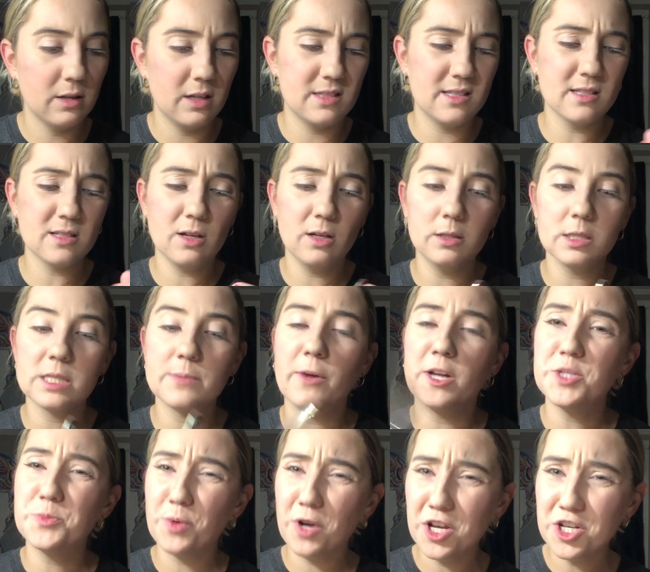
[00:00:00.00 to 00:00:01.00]
is this called
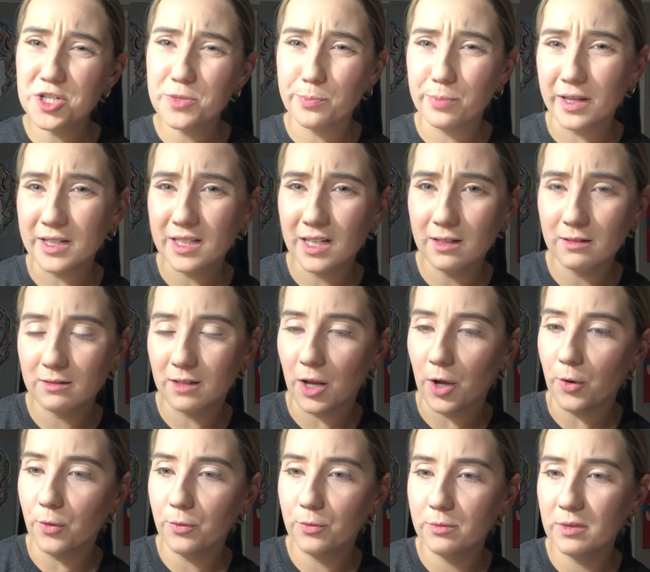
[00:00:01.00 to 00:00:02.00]
smudge brush? Blending?
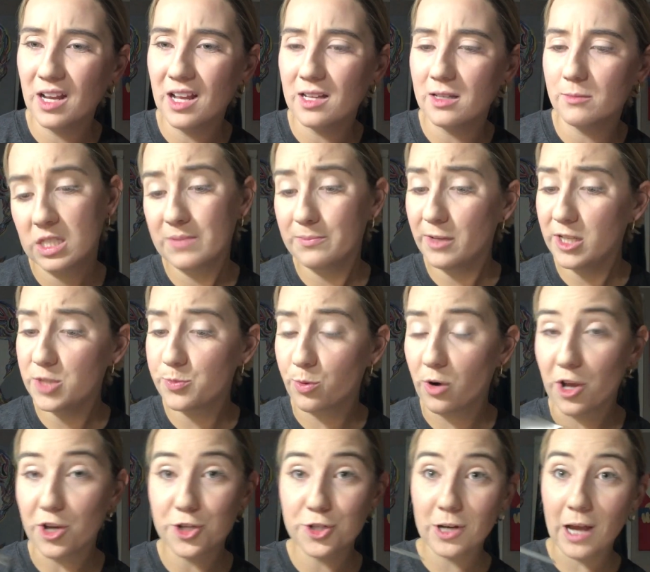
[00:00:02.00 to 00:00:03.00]
No, not smudge
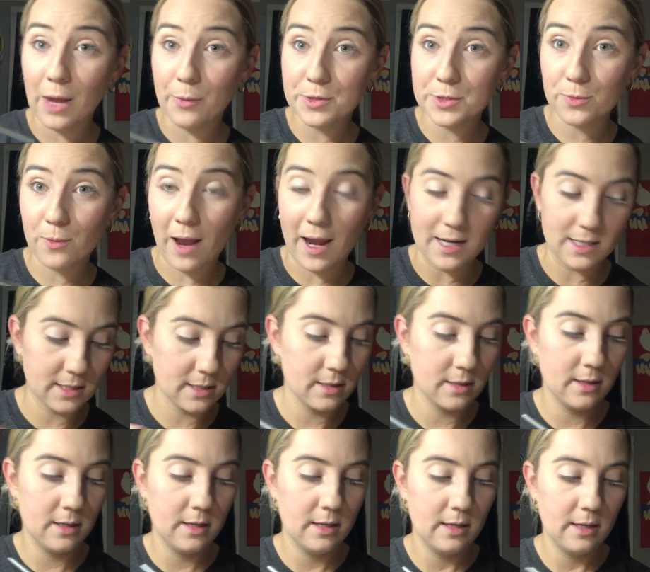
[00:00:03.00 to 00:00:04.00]
brush. I was right.
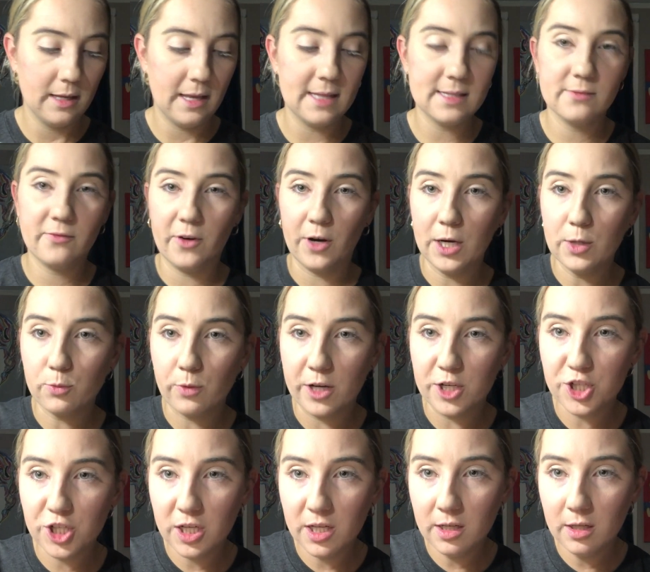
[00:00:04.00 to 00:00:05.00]
It's very
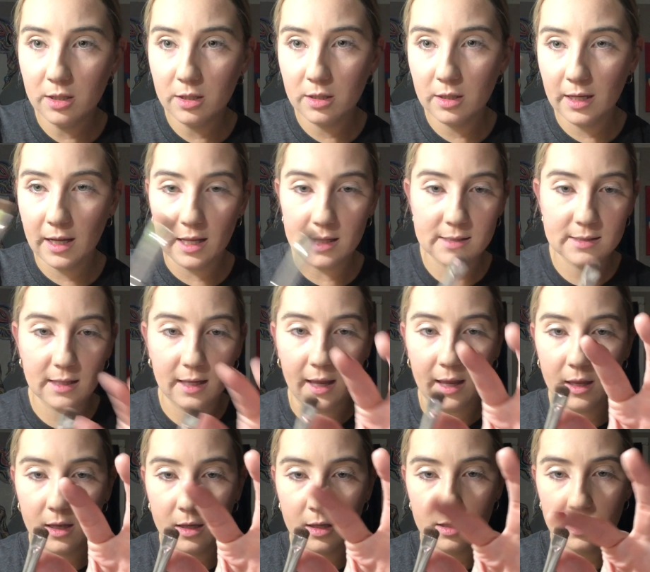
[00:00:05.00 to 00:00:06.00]
rigid. It's
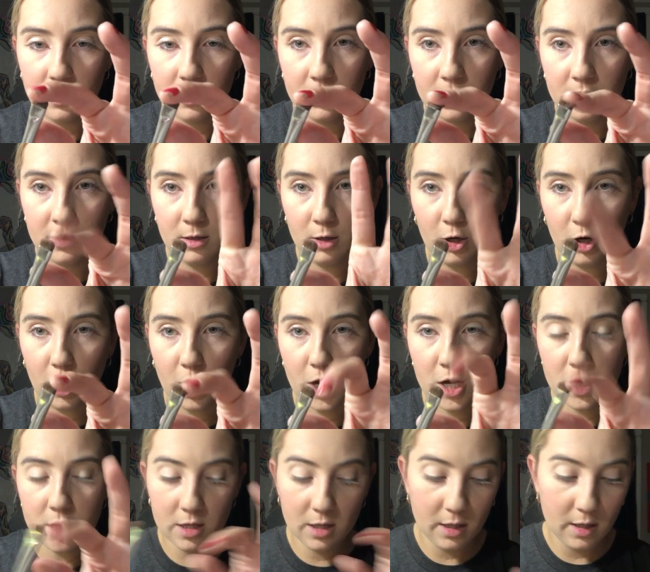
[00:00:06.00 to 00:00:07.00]
like
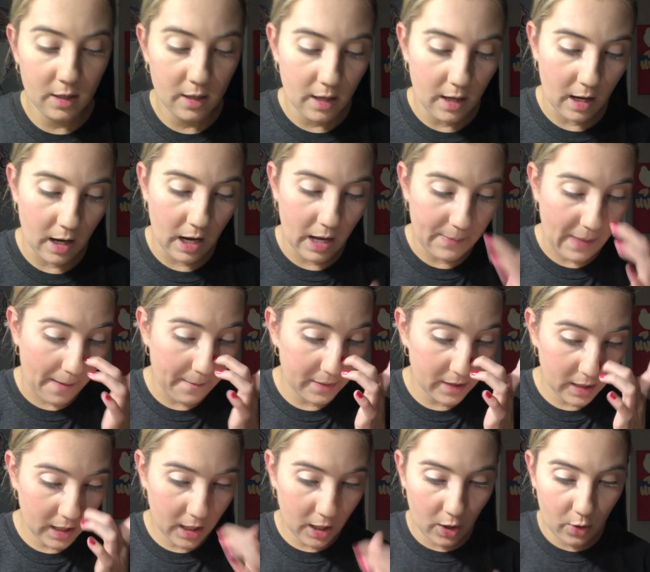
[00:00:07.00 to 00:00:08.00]
hard. I'm going
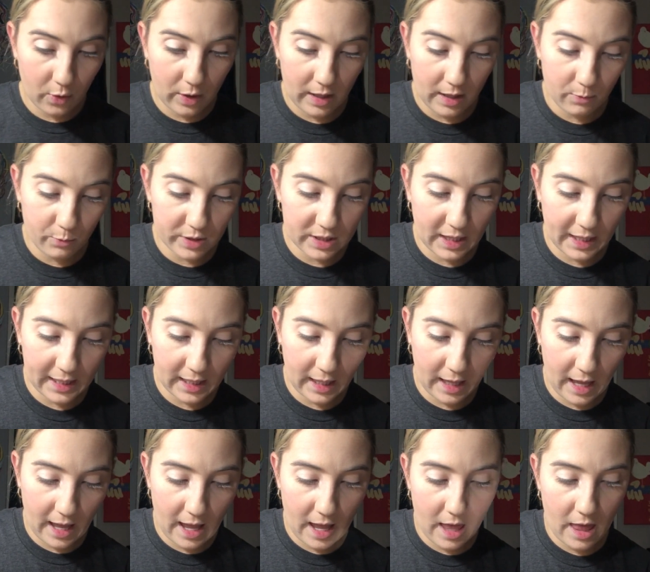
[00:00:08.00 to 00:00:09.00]
to go in with like
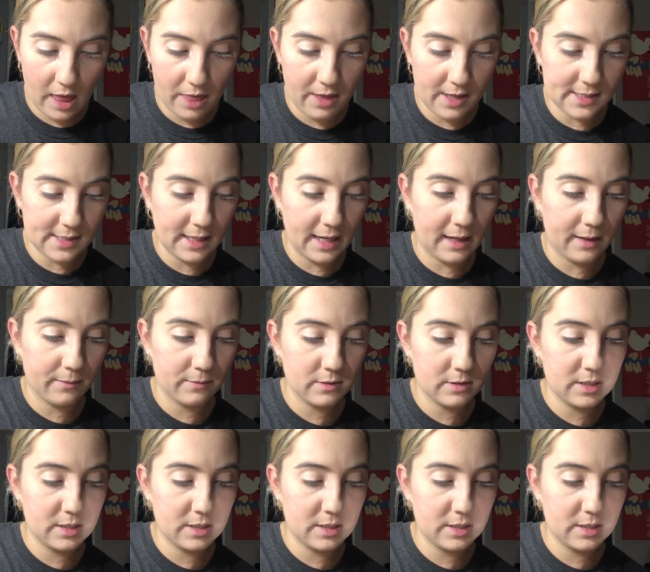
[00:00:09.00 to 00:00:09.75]
this like